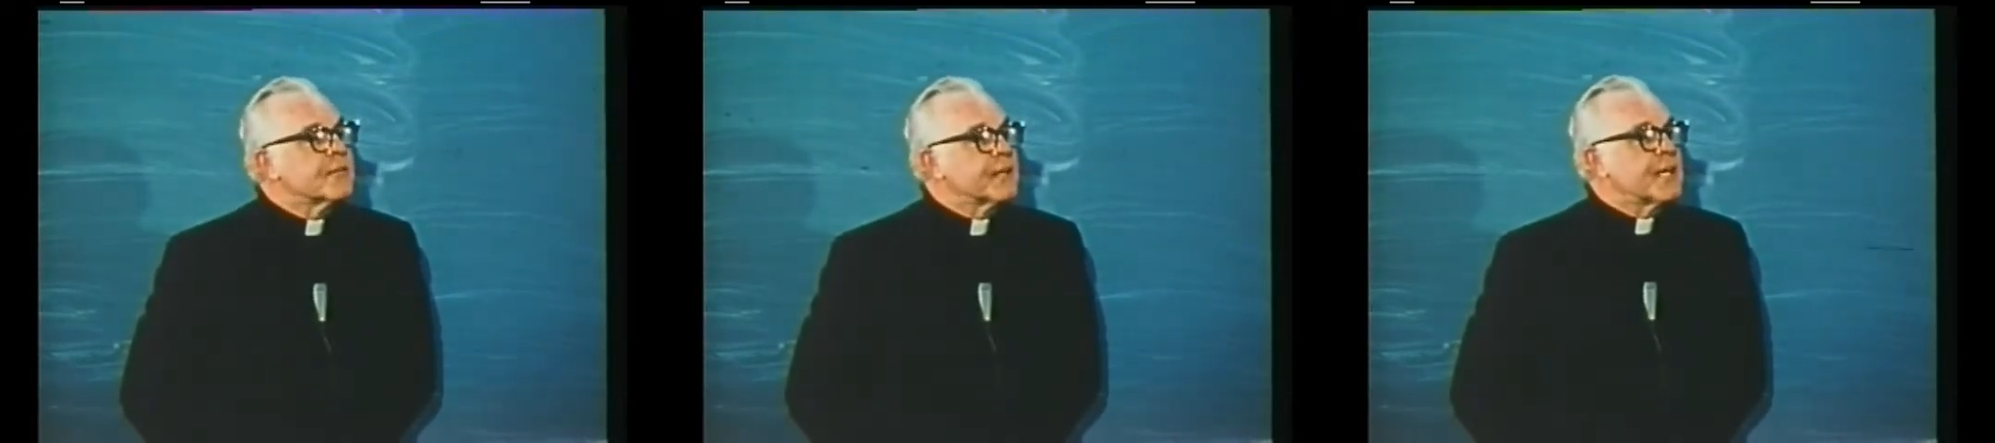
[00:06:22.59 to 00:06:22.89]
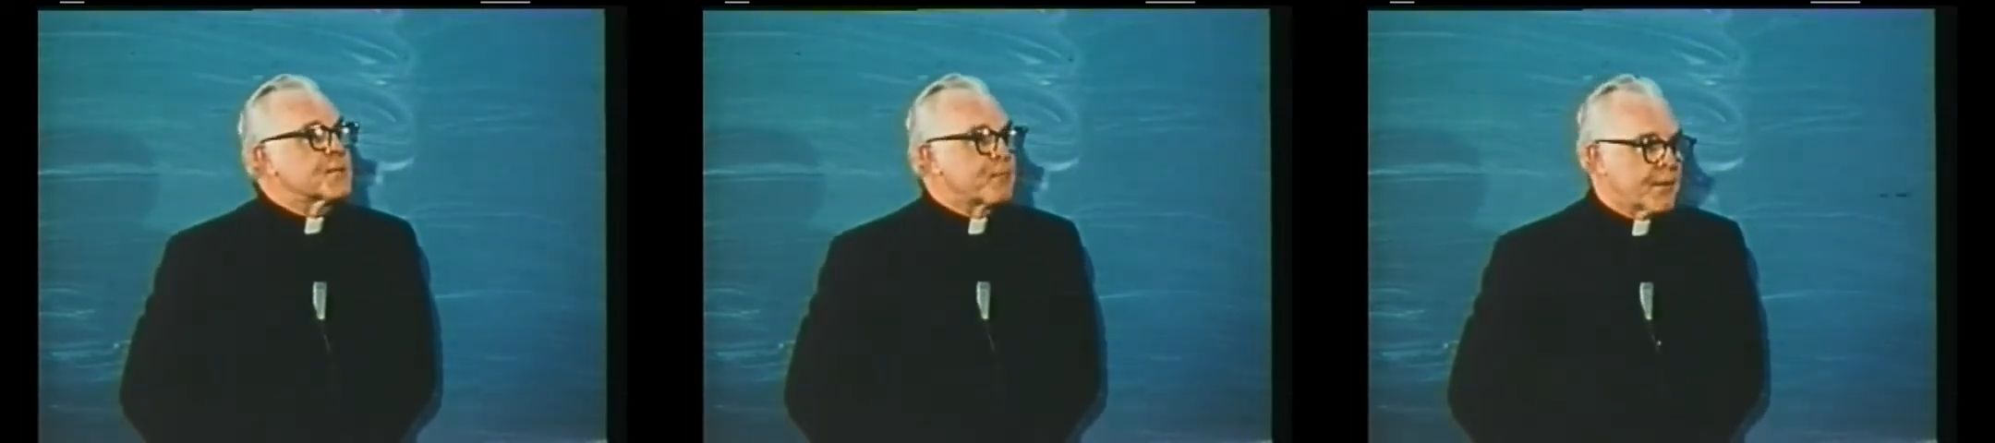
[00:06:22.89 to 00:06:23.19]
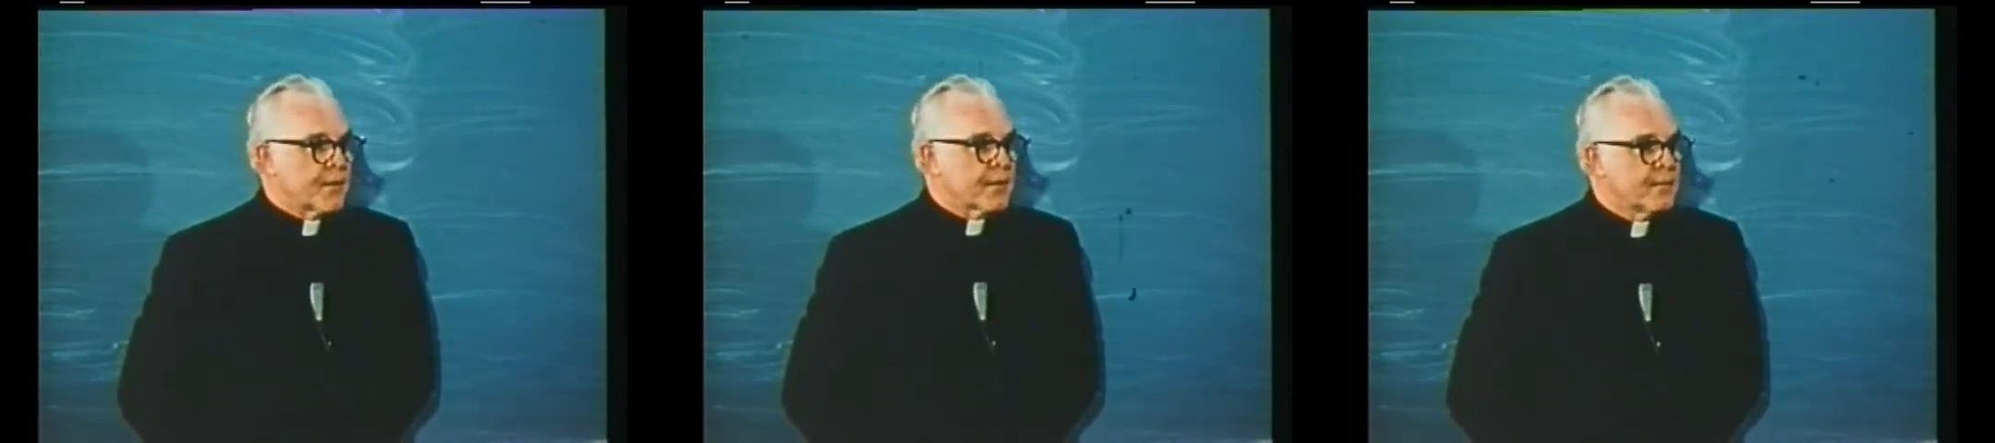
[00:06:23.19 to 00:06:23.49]
of an
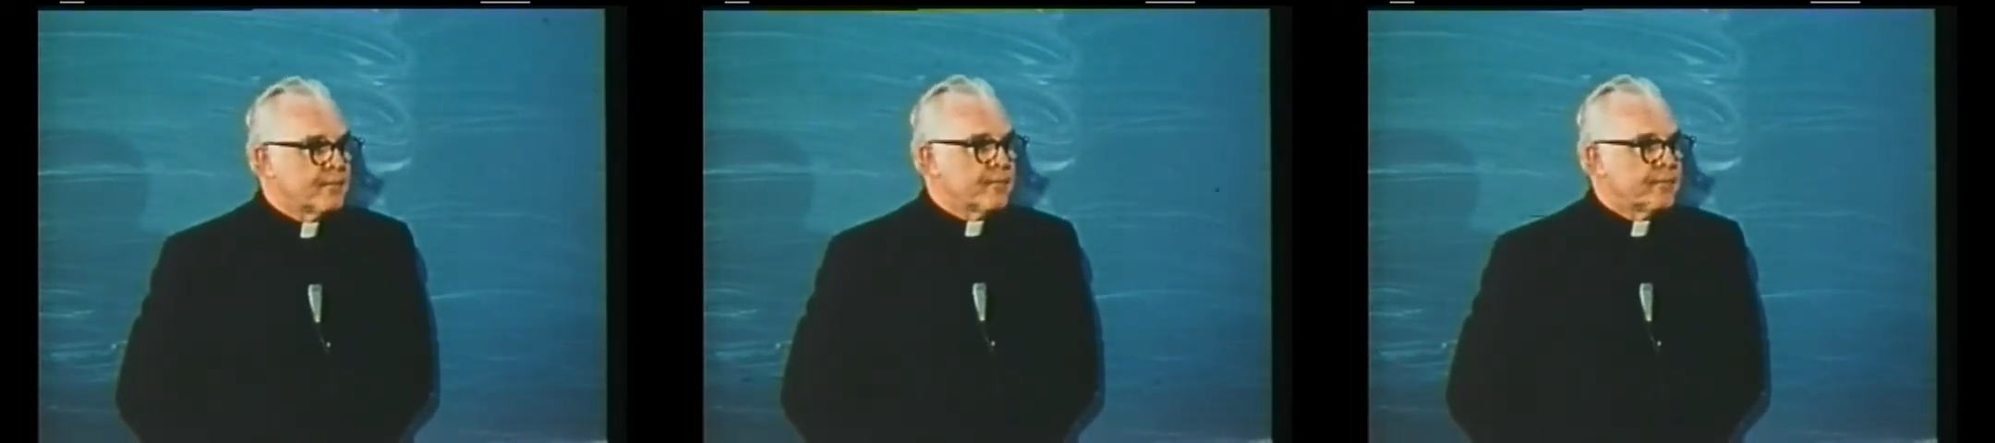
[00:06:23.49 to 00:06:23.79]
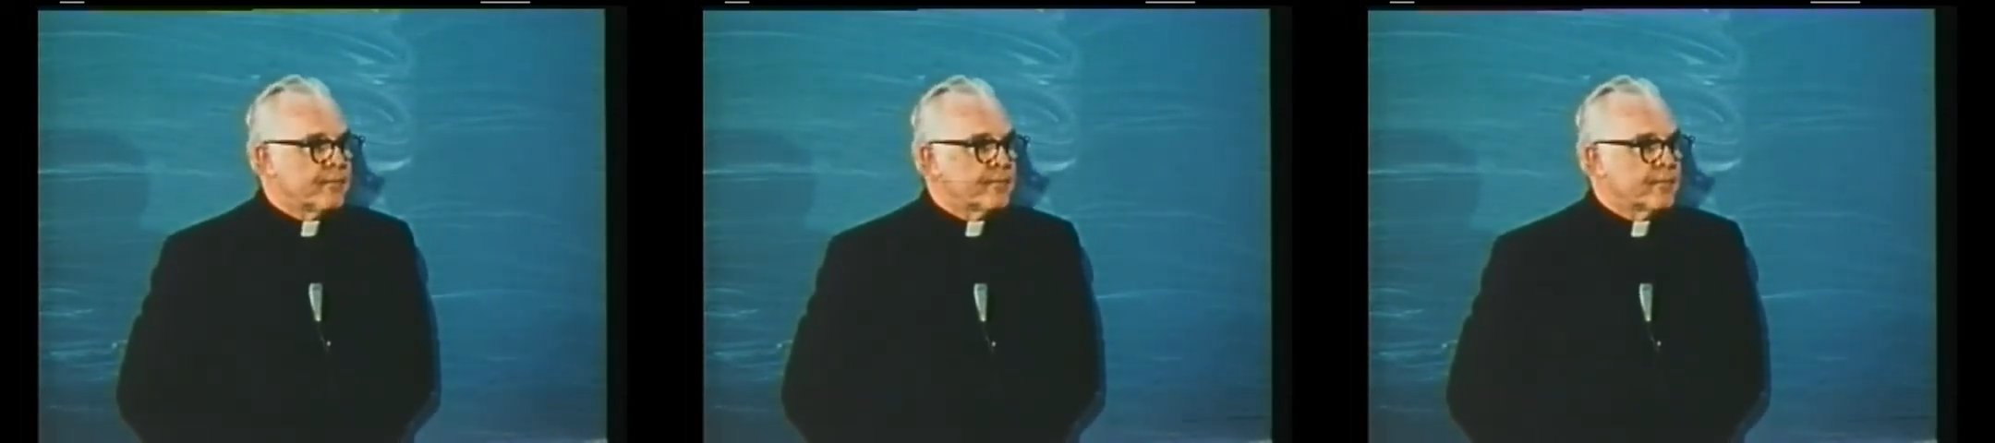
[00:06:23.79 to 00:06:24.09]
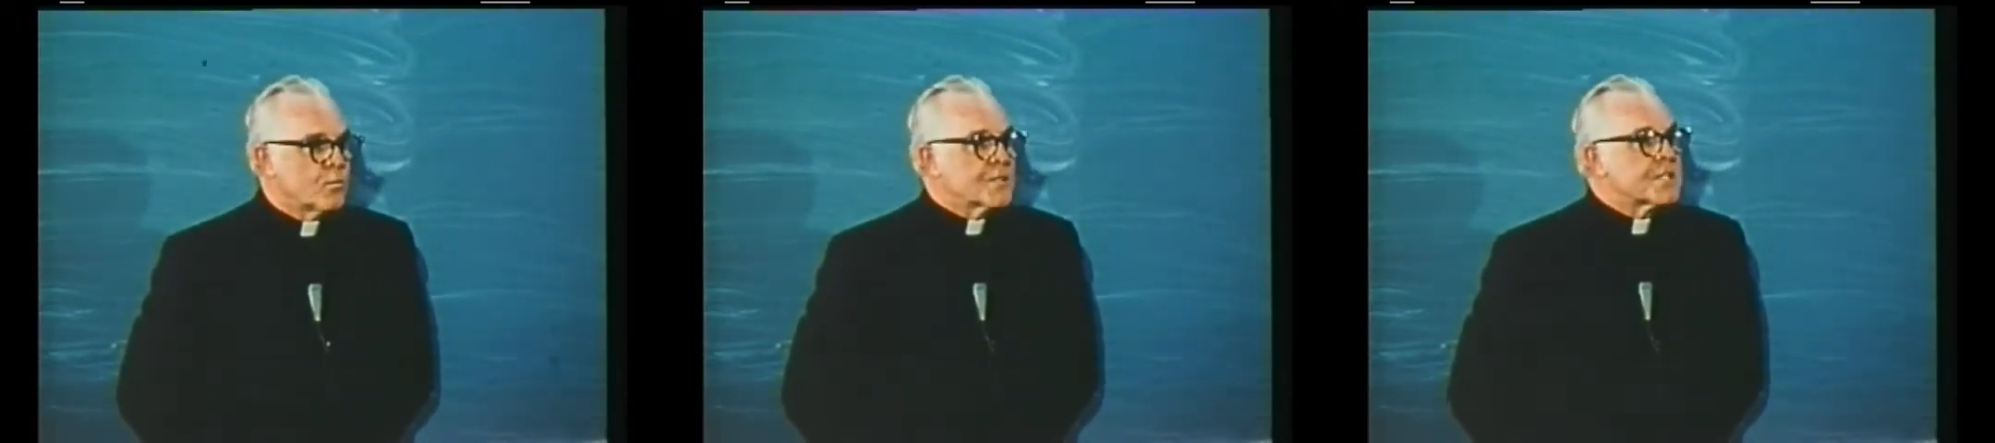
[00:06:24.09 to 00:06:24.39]
iceberg,
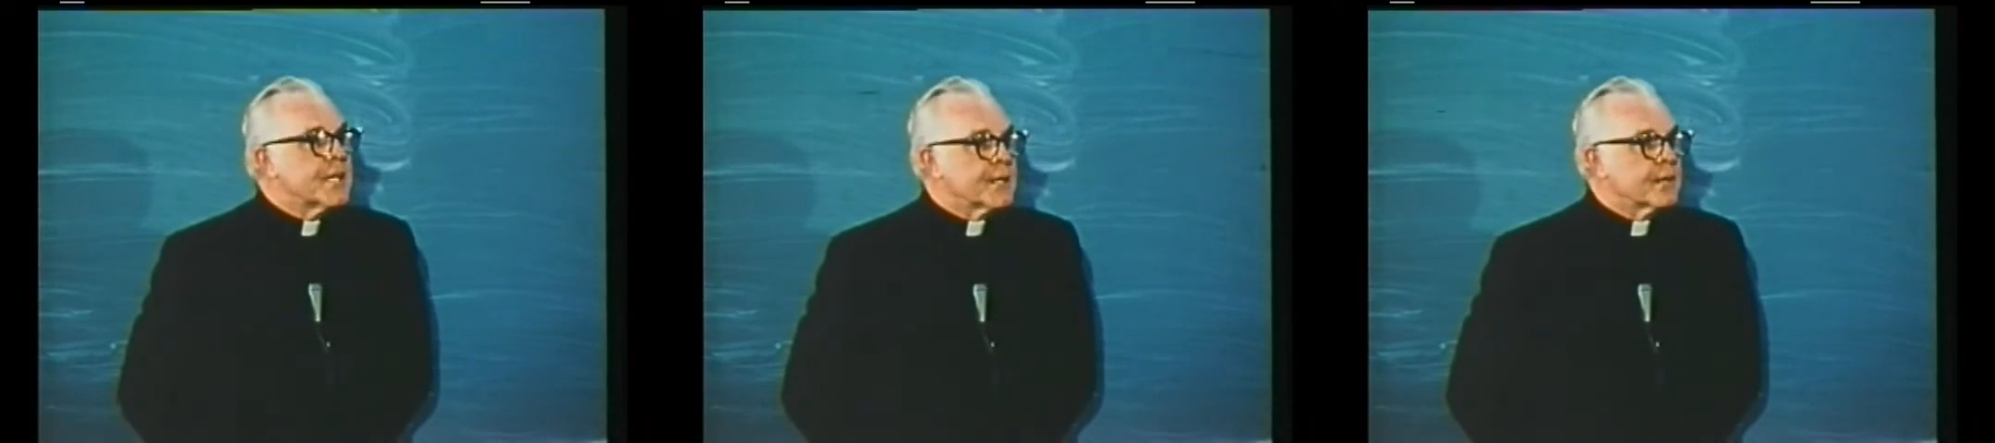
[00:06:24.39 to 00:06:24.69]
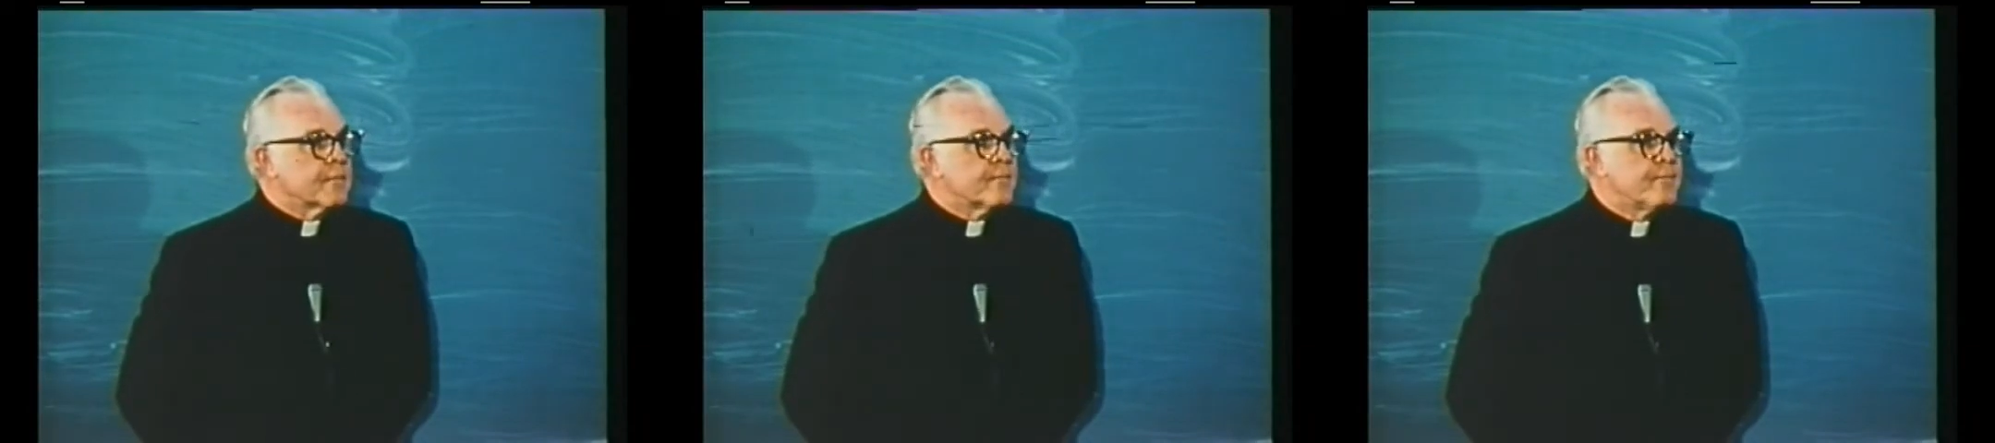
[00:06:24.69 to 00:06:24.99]
what's hidden.